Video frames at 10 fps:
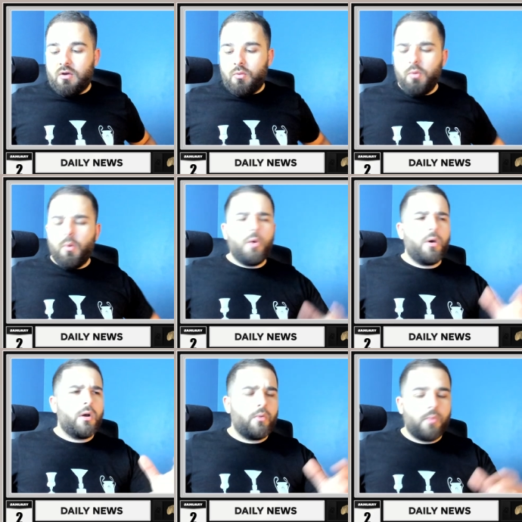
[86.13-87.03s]
We were
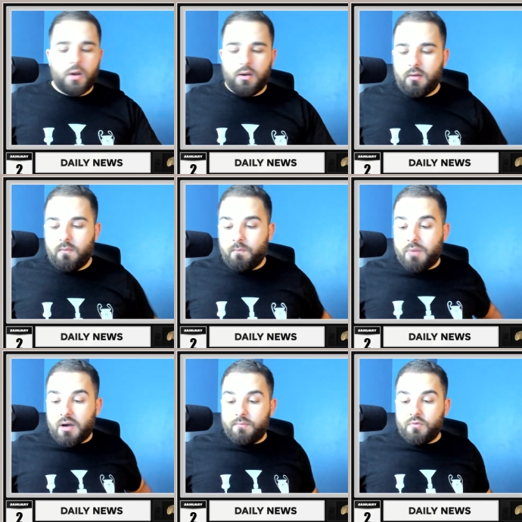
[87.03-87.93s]
on a run,
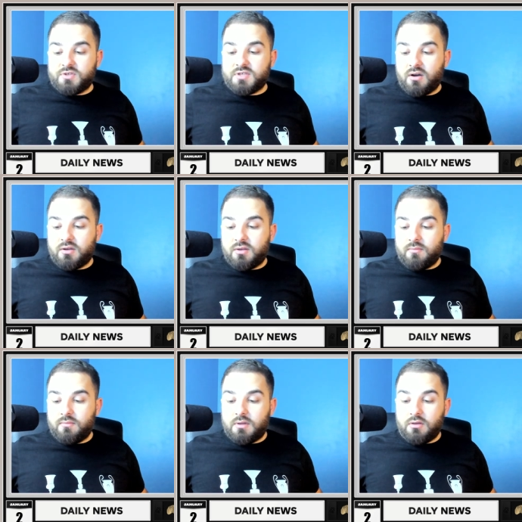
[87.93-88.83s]
but you start the
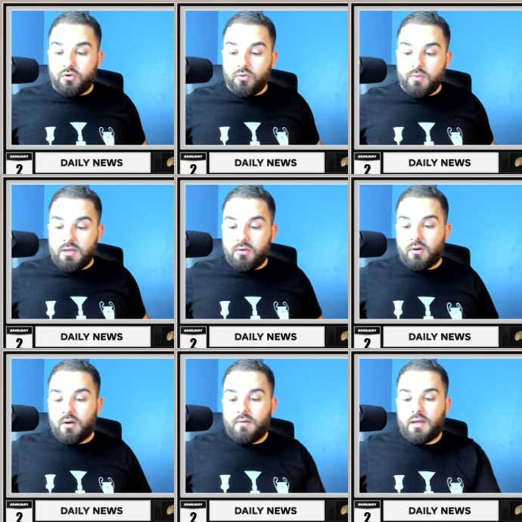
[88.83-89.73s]
new year
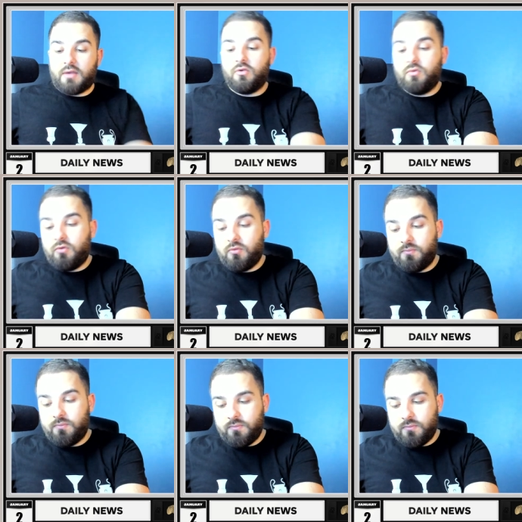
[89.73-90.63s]
off, like you
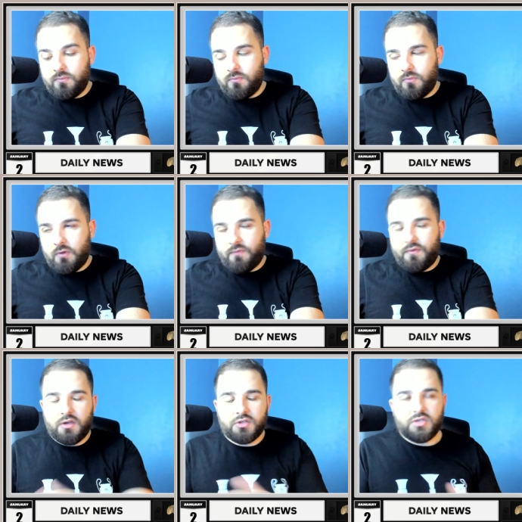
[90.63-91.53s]

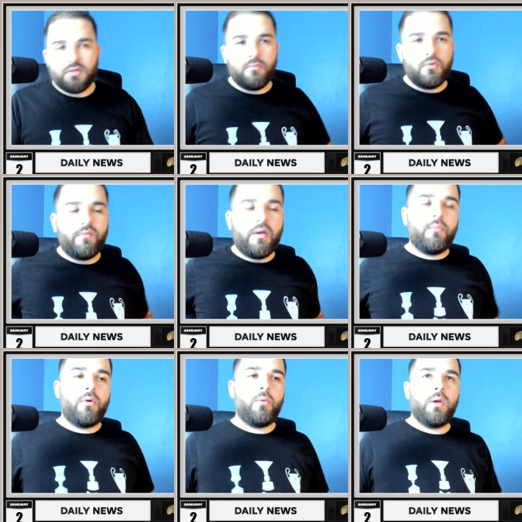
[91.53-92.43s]
finish
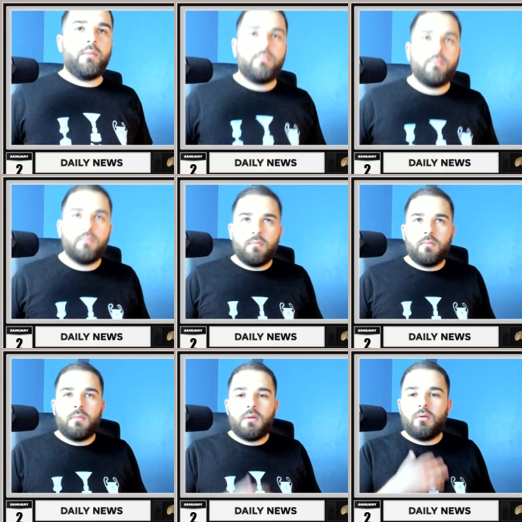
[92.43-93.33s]
November with
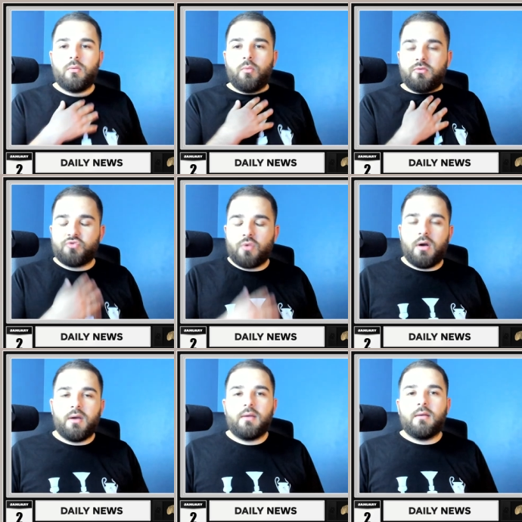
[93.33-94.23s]

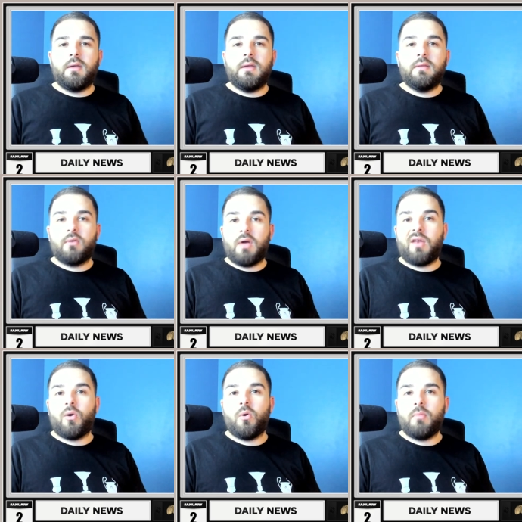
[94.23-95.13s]
drawing Inter at
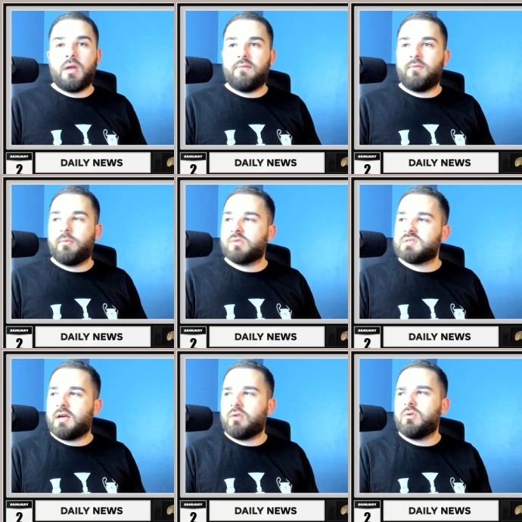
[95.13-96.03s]
home, and everybody was
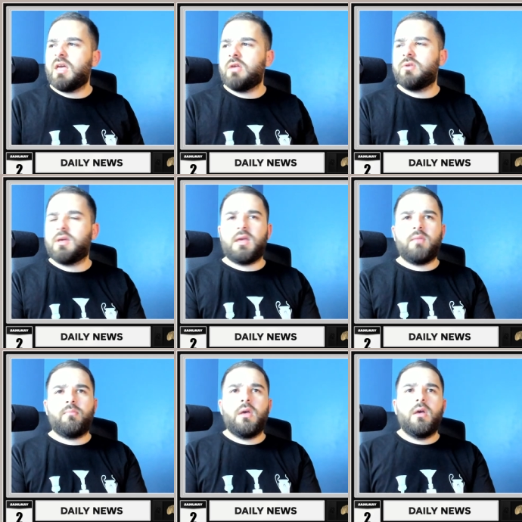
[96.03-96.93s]
like, okay, you can
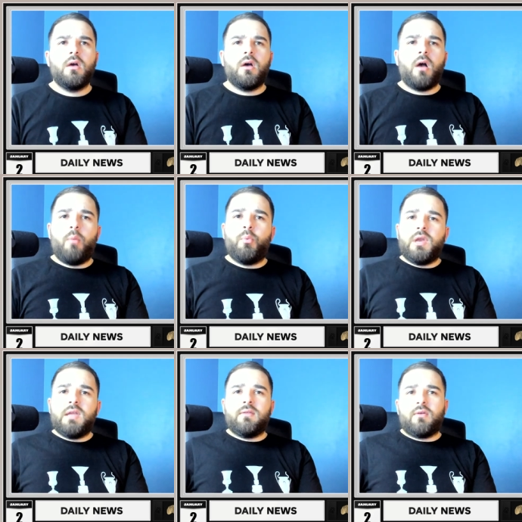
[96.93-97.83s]
keep up
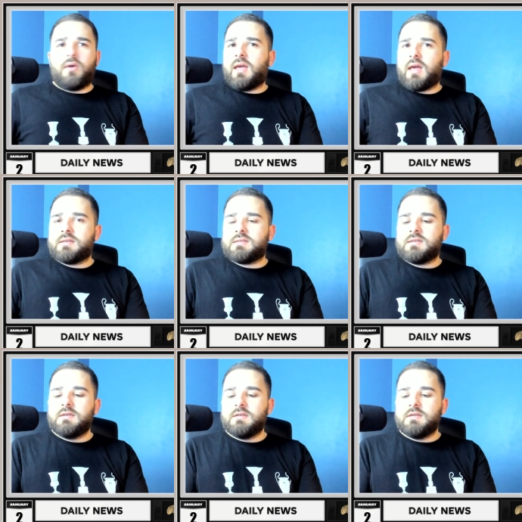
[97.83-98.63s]
with Inter, I guess.